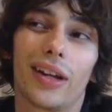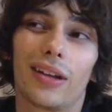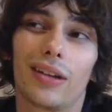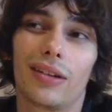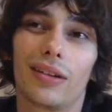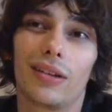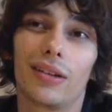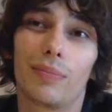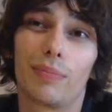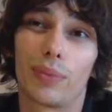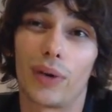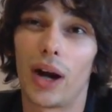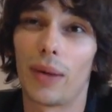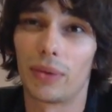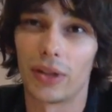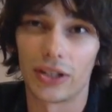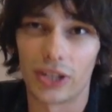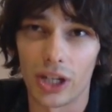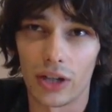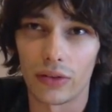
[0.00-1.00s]
and you
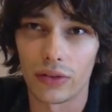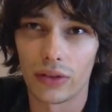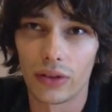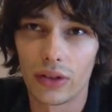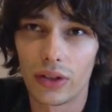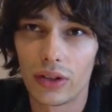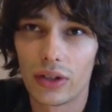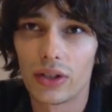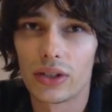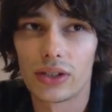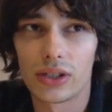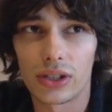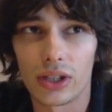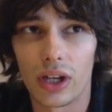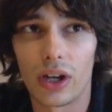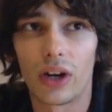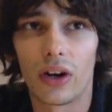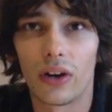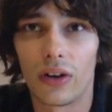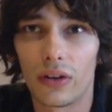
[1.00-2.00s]
probably don't.
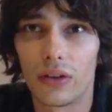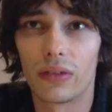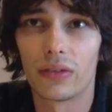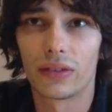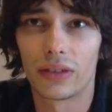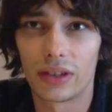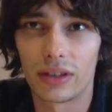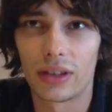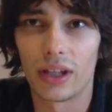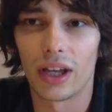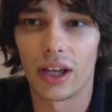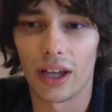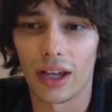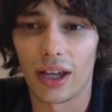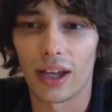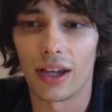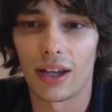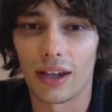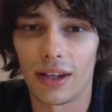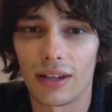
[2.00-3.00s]
So,
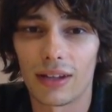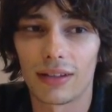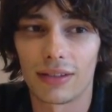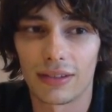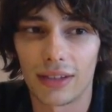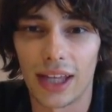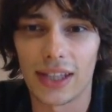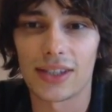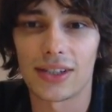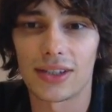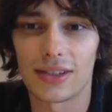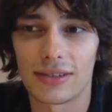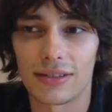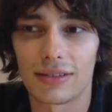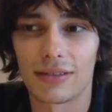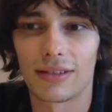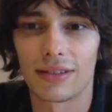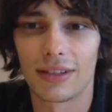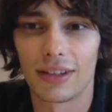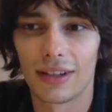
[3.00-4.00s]
that's
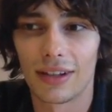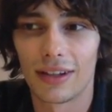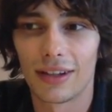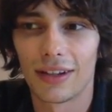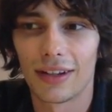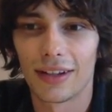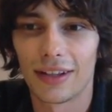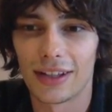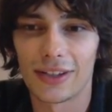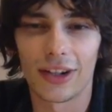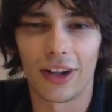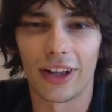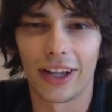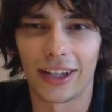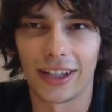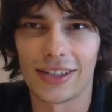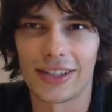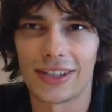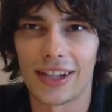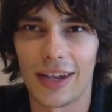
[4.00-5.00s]
all
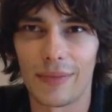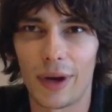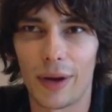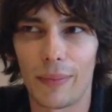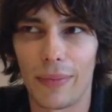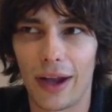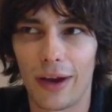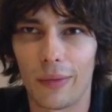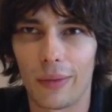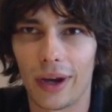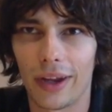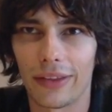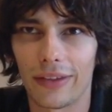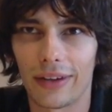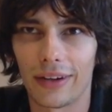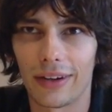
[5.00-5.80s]
I can say about Mount Weather.